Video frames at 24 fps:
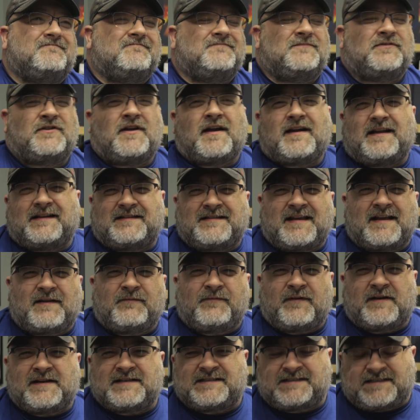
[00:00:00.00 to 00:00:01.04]
They're not going to take them
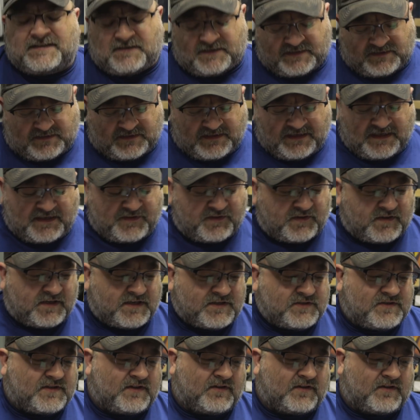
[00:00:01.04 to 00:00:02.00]
very seriously, and they're